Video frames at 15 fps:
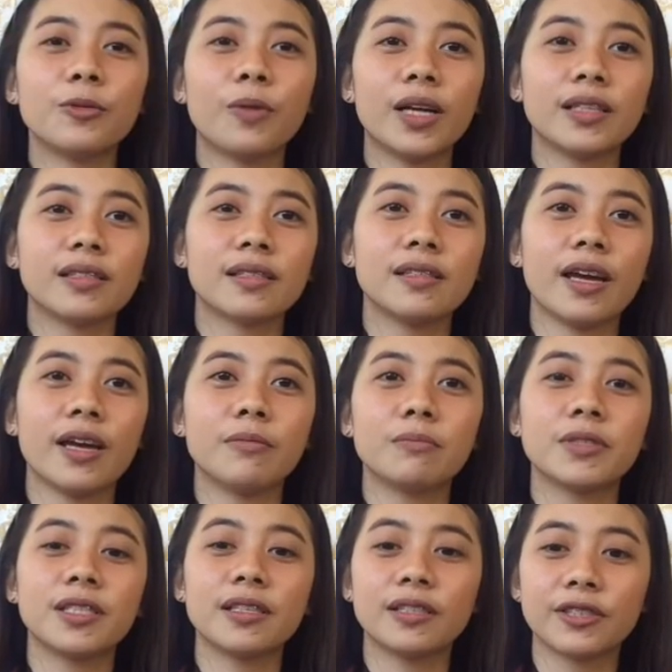one is the
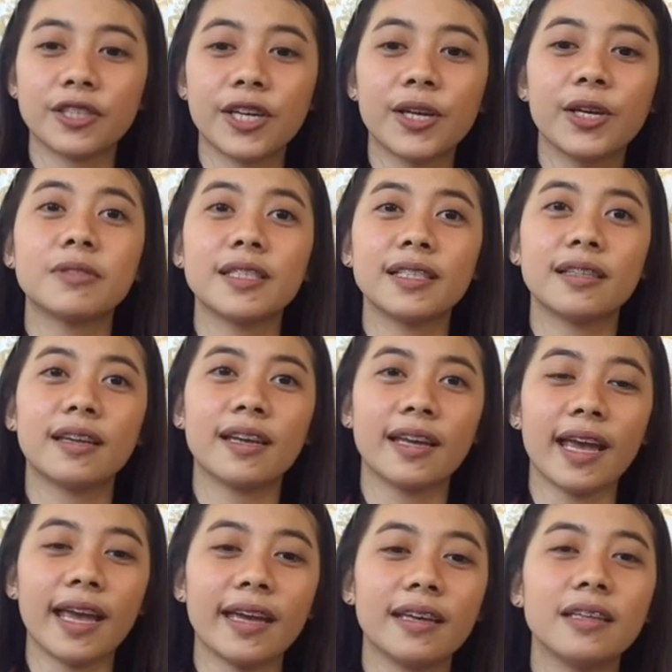
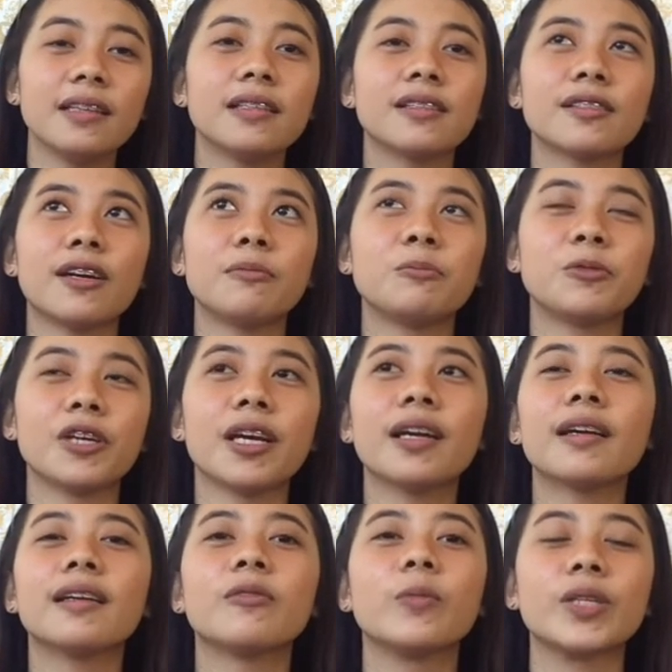MC3A na
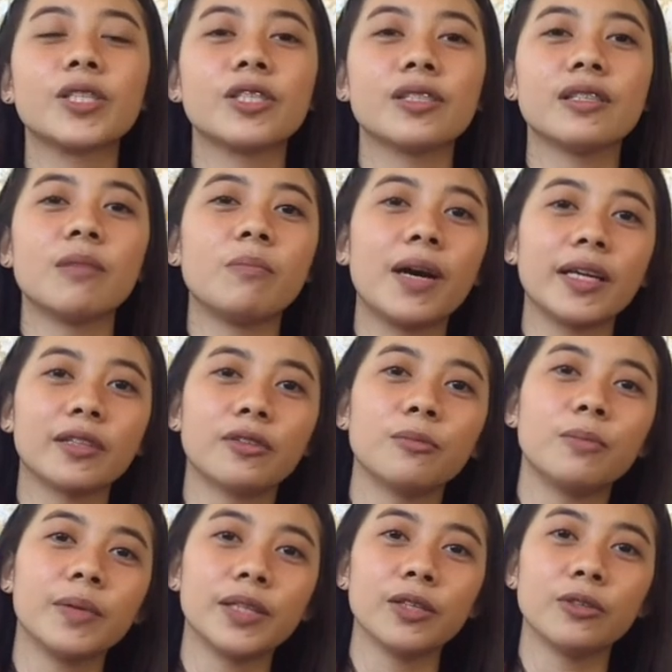subject, which is the
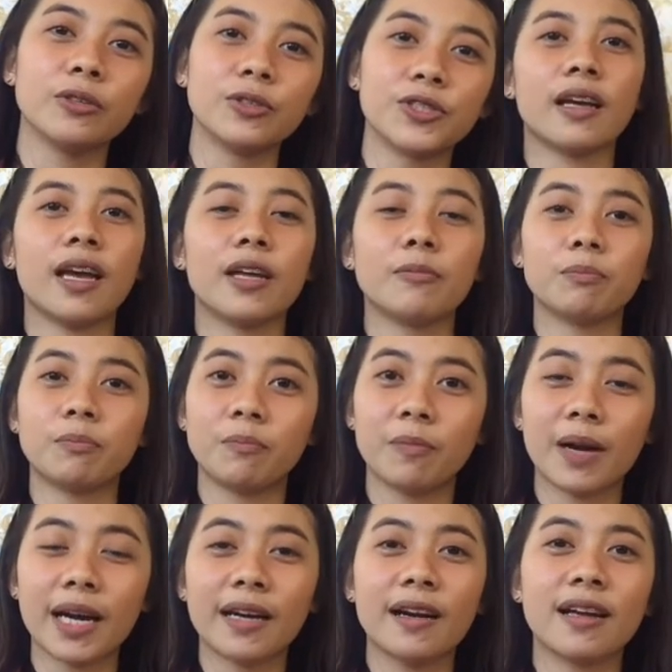Microbiology and
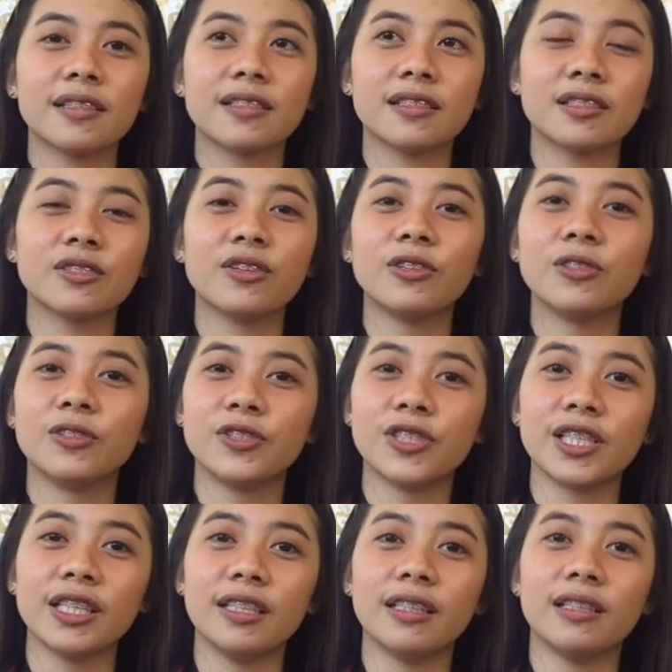
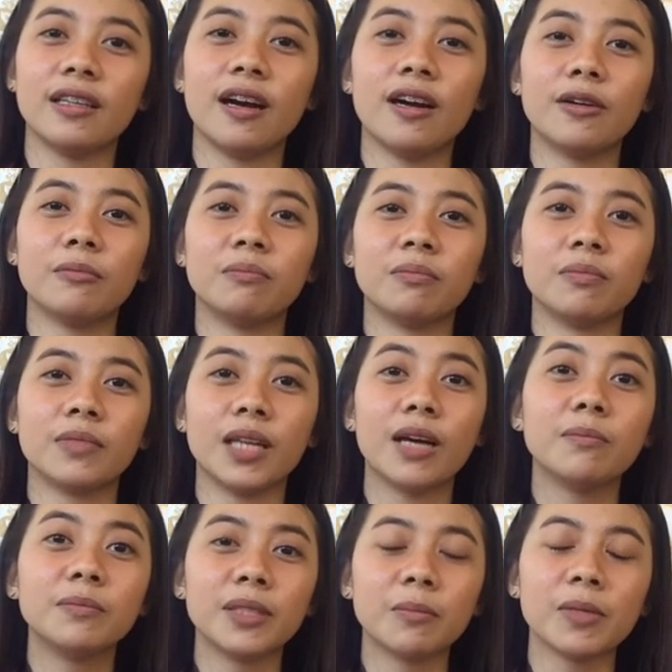Parasitology.
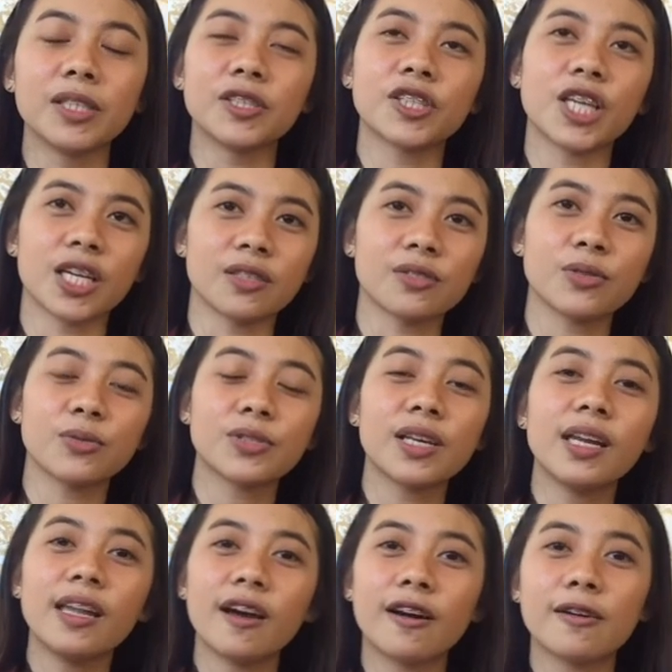Lab naman siya. So,
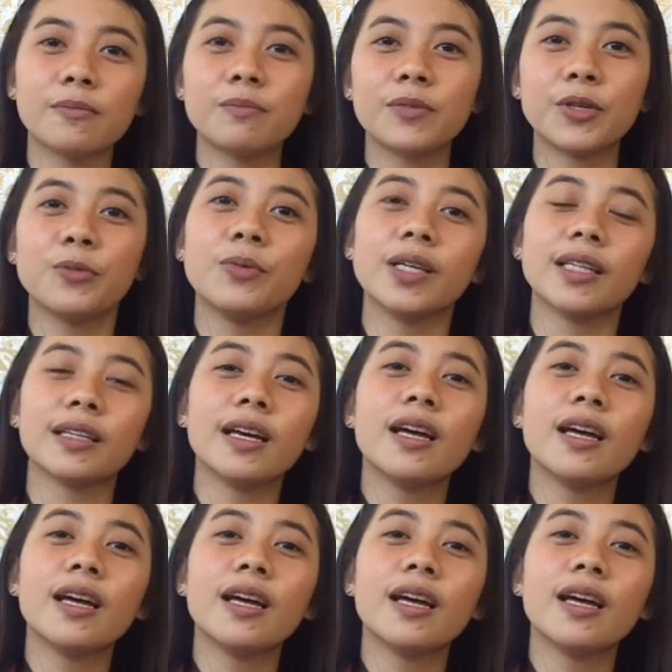sa lab, you will